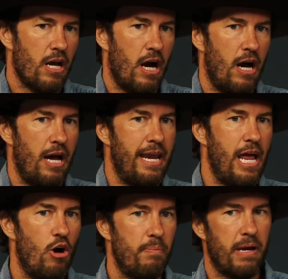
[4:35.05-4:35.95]
and
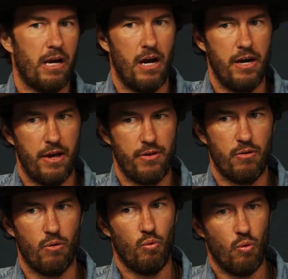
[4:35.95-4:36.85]
helping
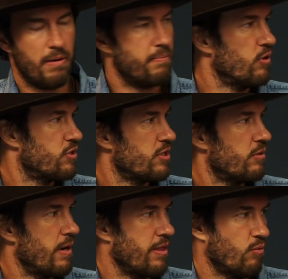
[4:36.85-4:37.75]
another one person
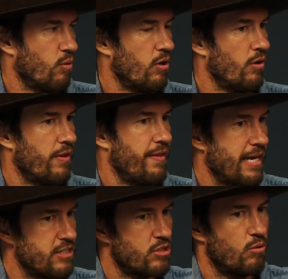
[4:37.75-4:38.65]
around the world. And
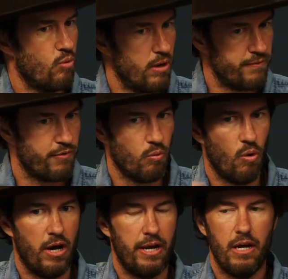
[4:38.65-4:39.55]
that's the one for
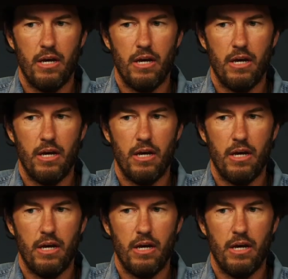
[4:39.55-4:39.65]
one.